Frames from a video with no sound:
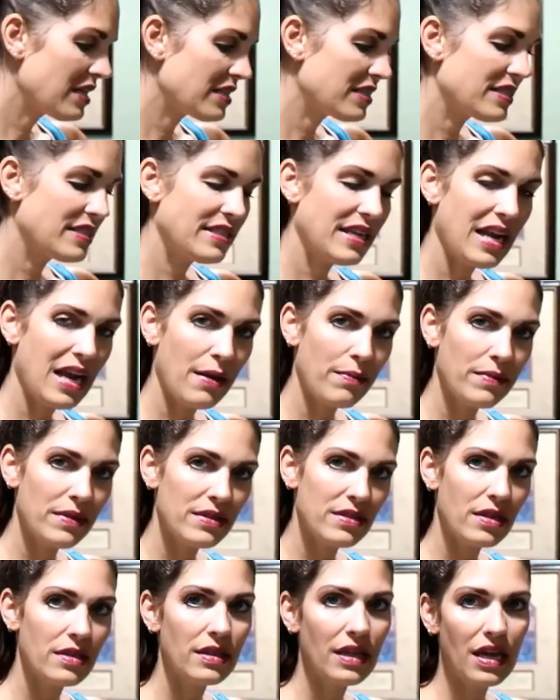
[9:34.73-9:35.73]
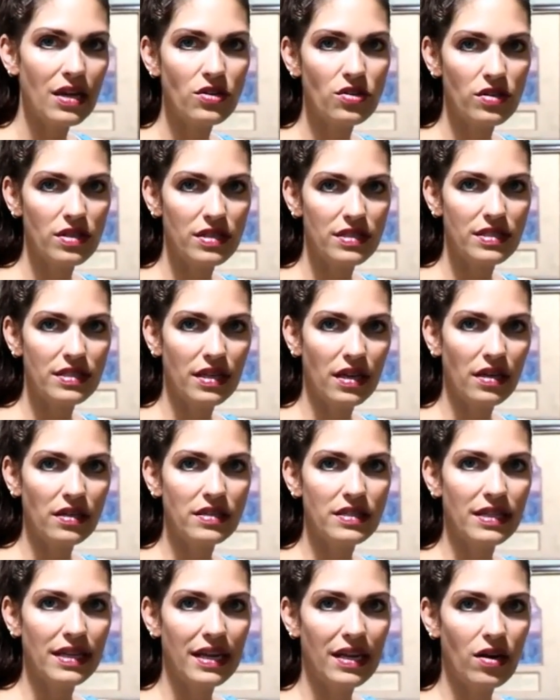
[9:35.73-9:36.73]
of just tap this on the edge of the
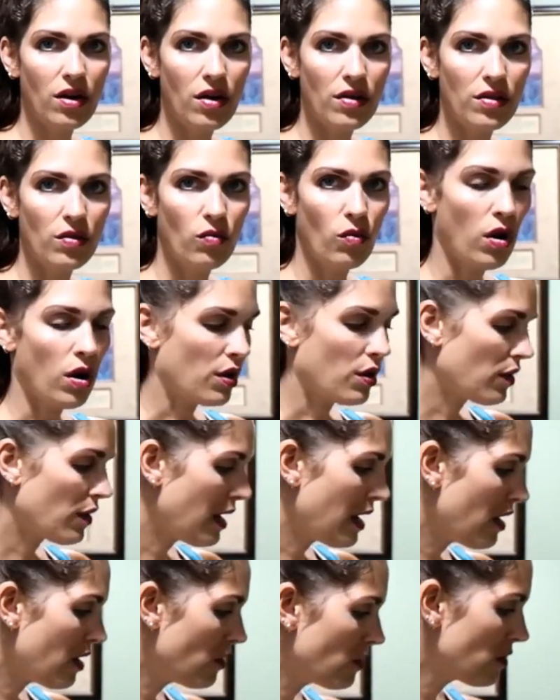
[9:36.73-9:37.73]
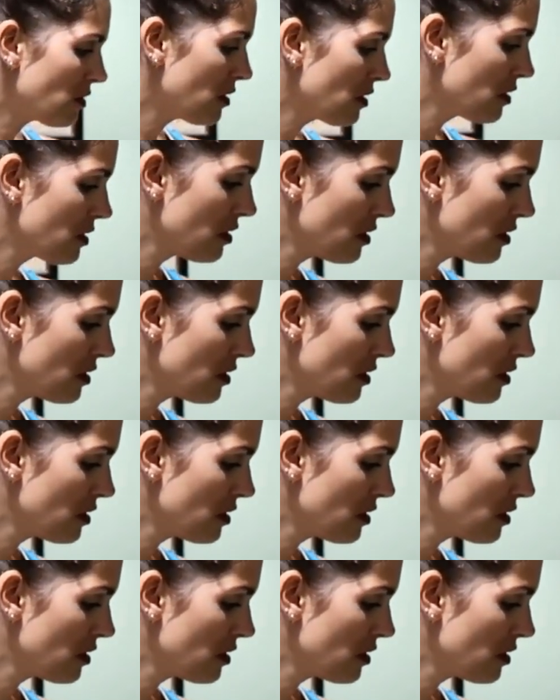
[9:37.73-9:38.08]
sink to get all the water out.